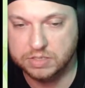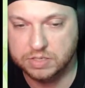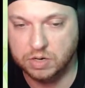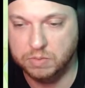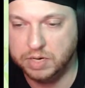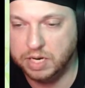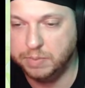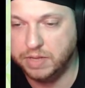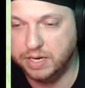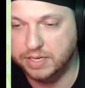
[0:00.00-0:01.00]
So we're gonna
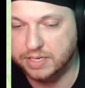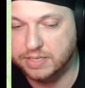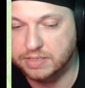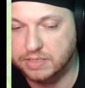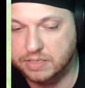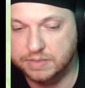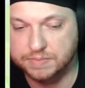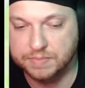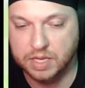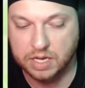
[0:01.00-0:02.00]
put that at decent.
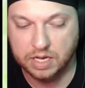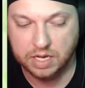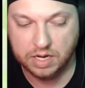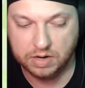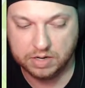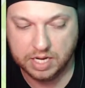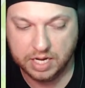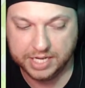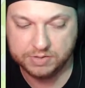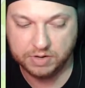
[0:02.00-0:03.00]
Okay,
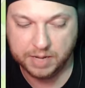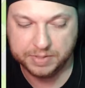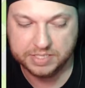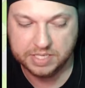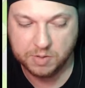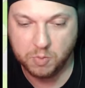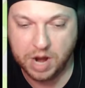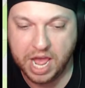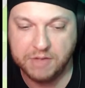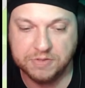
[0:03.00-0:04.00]
next one up is the
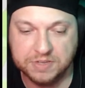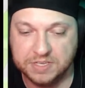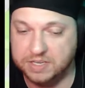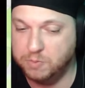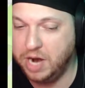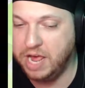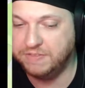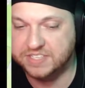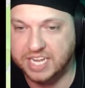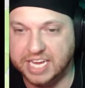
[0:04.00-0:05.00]

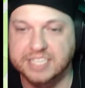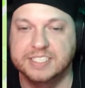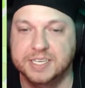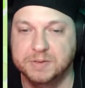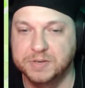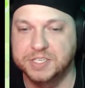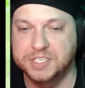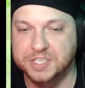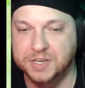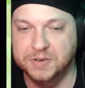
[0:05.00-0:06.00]
Wrath's Legacy,
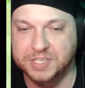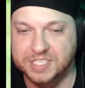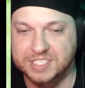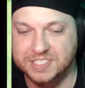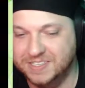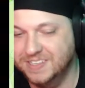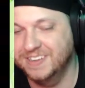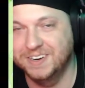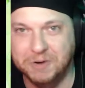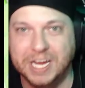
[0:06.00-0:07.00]
which, you know, is
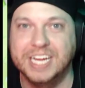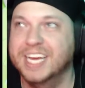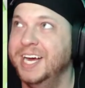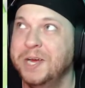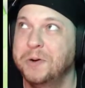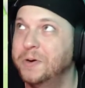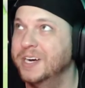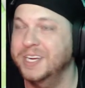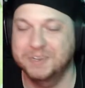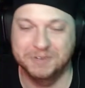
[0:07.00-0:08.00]
Renkai
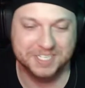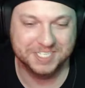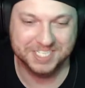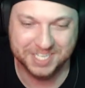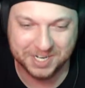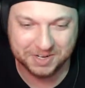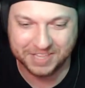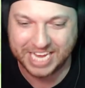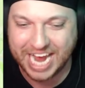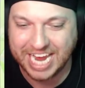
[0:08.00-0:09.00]
Orc, which, you know,
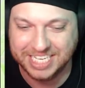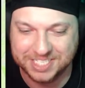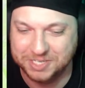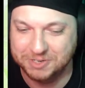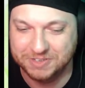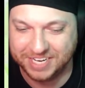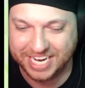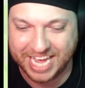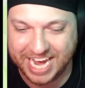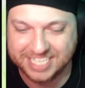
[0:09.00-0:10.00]
the guy has a huge
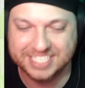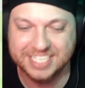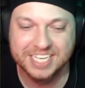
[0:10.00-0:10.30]
freaking axe.